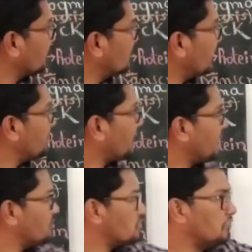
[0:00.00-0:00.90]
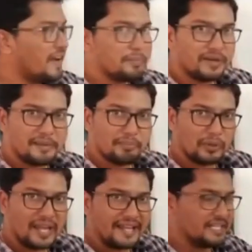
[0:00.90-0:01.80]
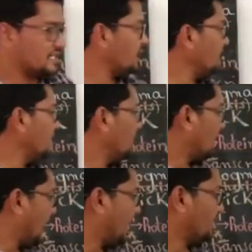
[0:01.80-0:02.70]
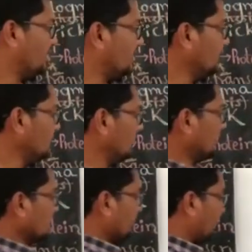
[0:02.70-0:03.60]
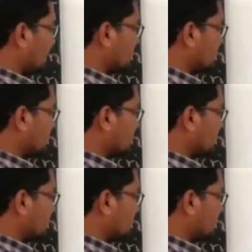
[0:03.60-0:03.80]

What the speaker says: 3' to 5' polarity, and P